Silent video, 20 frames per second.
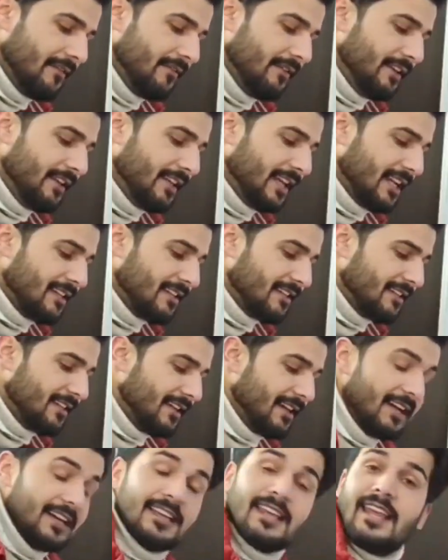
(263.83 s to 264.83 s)
we get
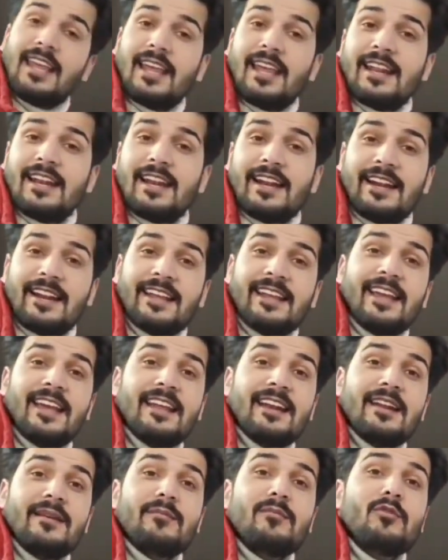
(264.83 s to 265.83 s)
again and
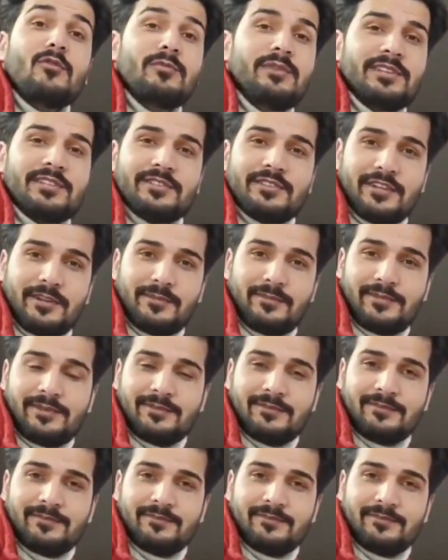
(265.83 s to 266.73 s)
again a Möbius strip,